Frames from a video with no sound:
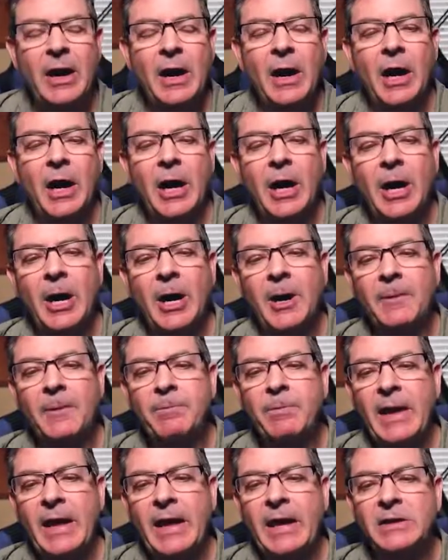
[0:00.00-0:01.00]

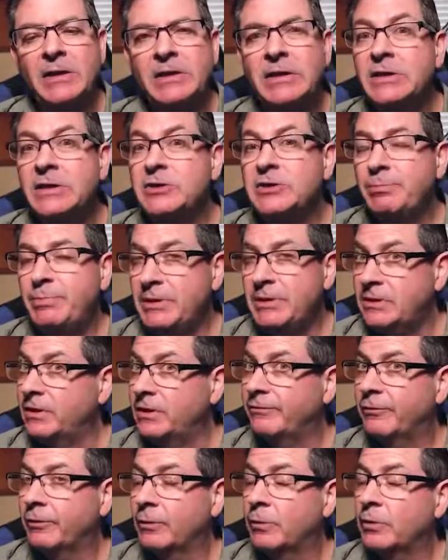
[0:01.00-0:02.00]
Um, and it is a bit
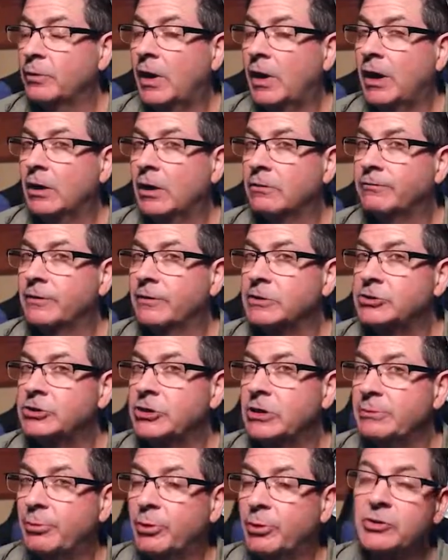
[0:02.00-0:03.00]
different with a higher
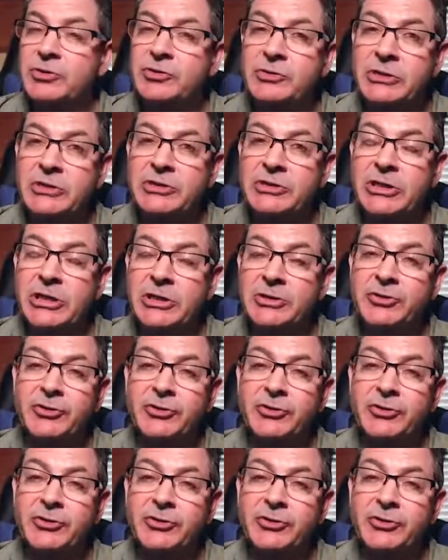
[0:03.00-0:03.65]
functioning person that says,